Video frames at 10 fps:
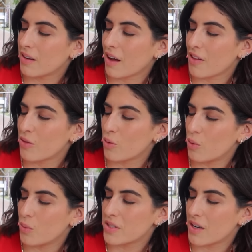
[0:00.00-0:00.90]
that I
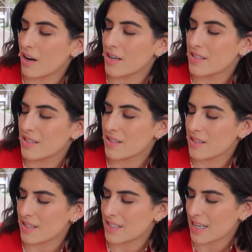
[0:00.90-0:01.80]
thought was nice
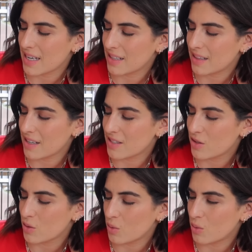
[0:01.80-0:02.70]
until I
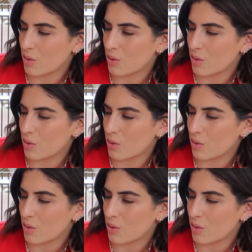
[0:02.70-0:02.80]
saw